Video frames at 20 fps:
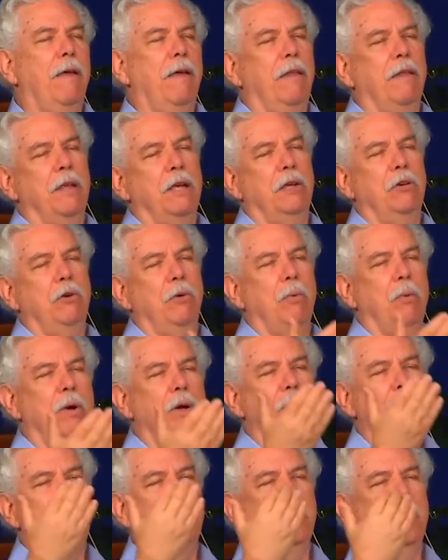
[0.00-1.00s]
Then you want
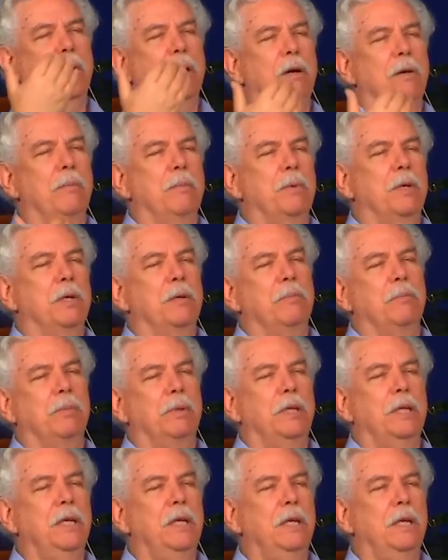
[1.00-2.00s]
to become
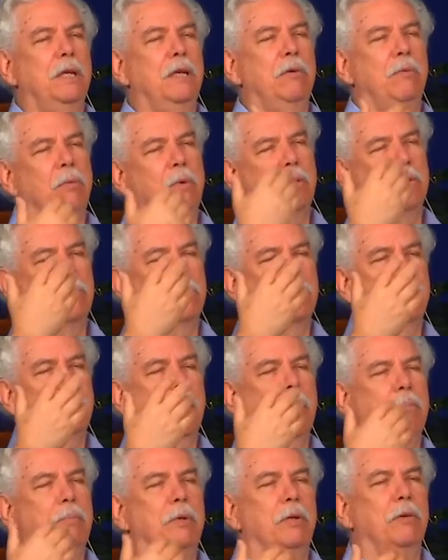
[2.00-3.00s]
completely
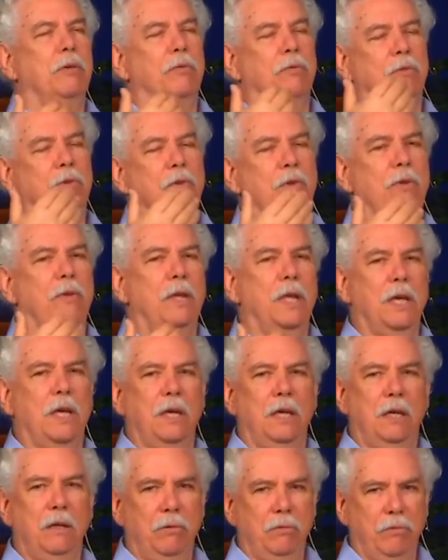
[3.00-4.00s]
receptive to the
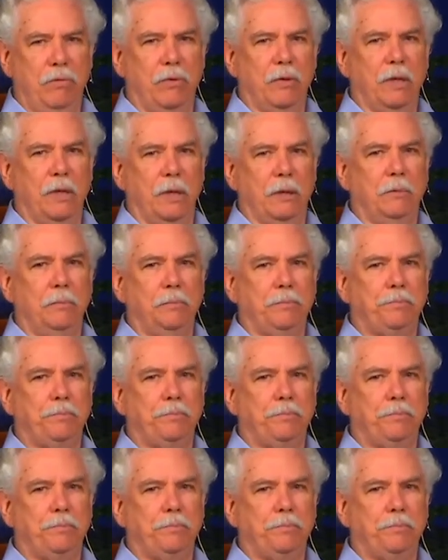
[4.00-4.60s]
infinite